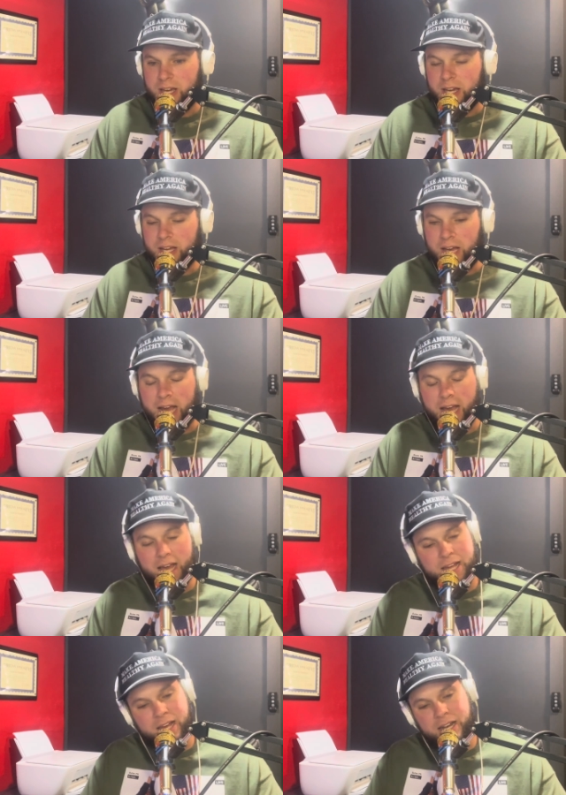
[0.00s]

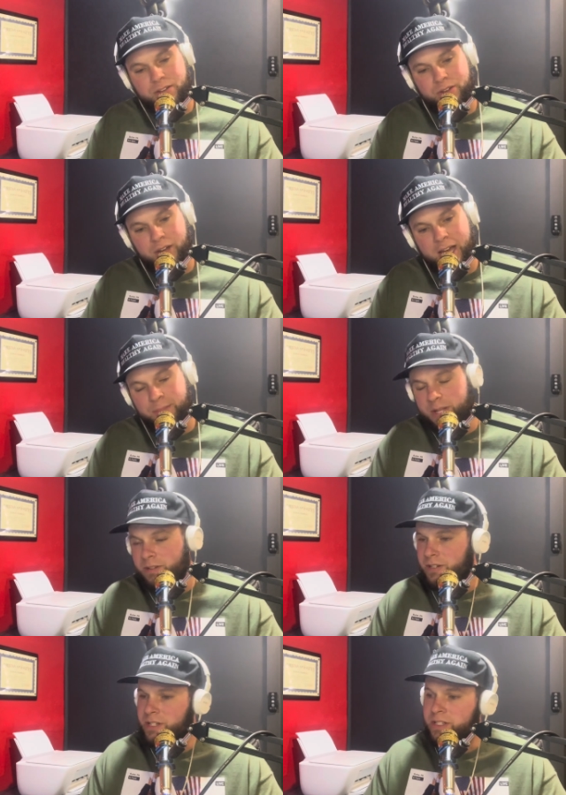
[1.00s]
I, I, I don't know how many
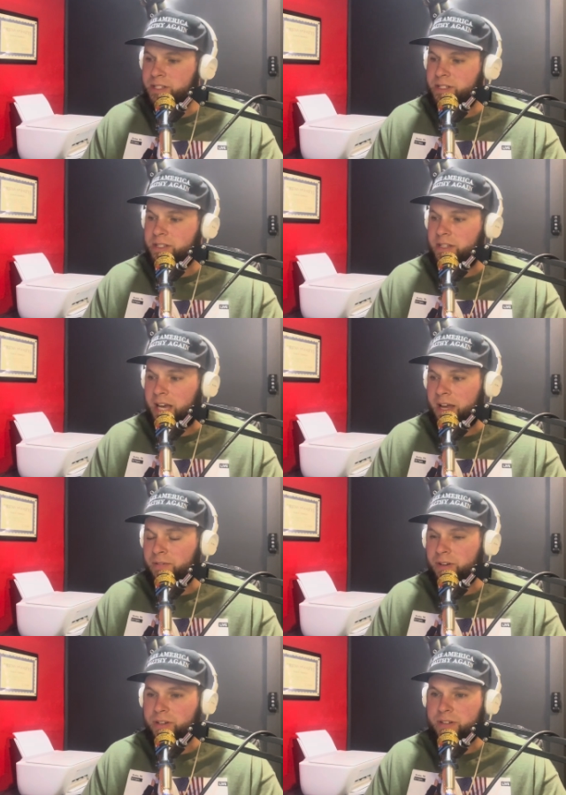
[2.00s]
Christians
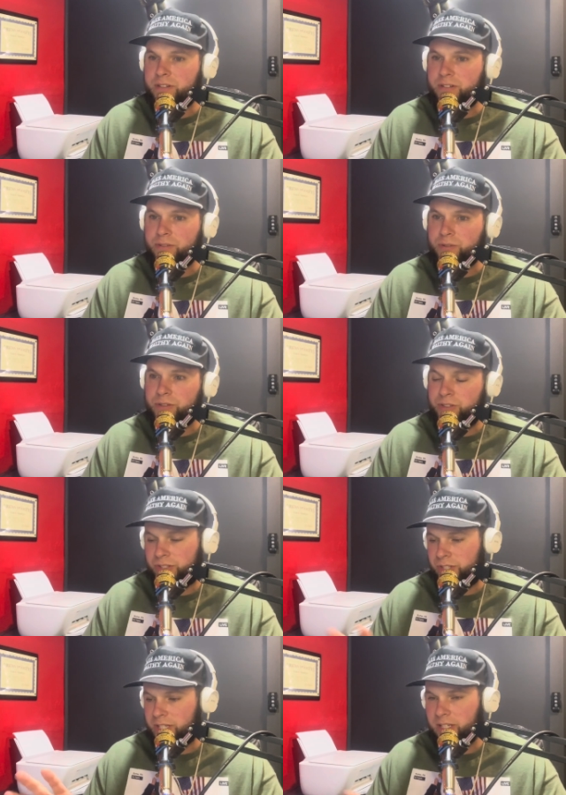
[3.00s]
I've heard or
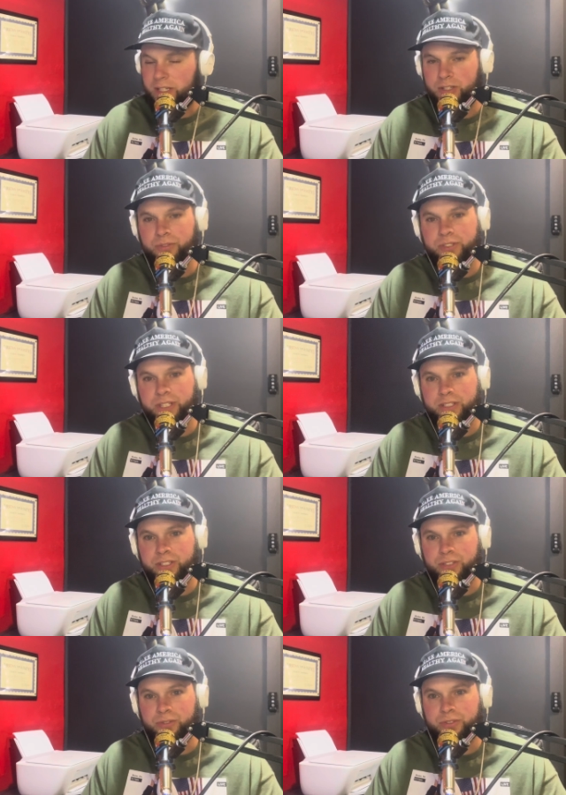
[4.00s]
see use the
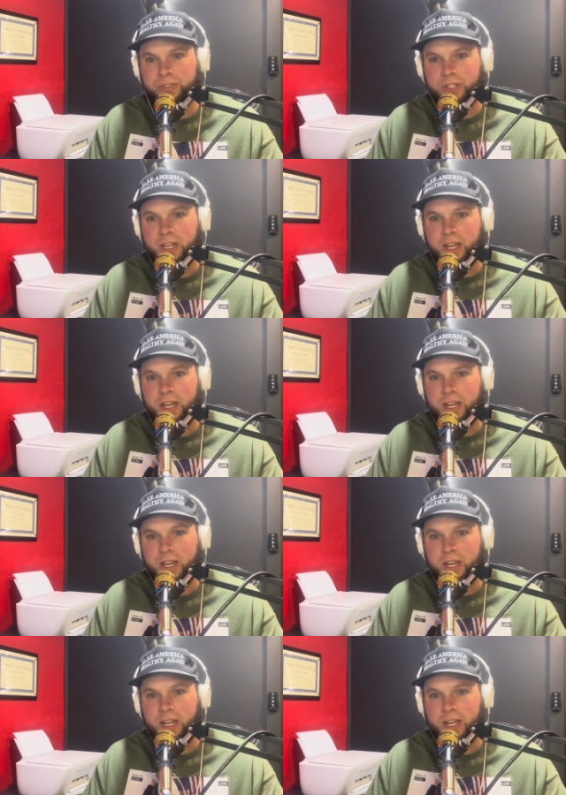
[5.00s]
excuse